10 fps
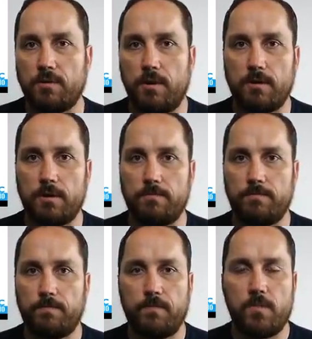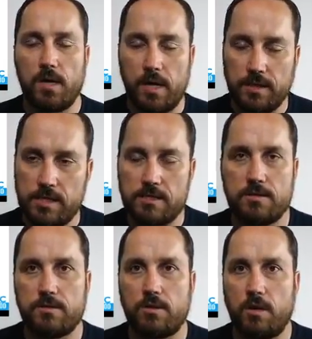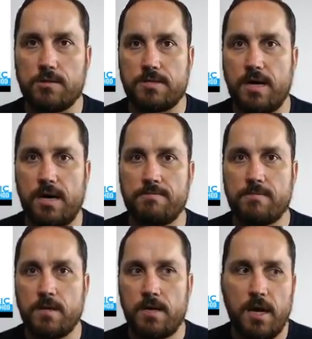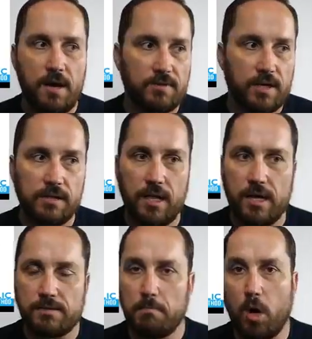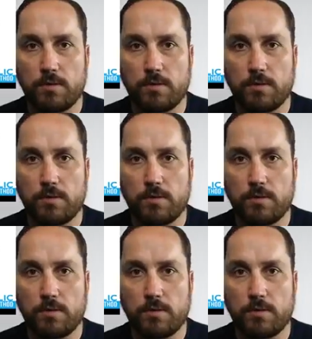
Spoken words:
I get into this all the time. I've got clients, multiple clients right now.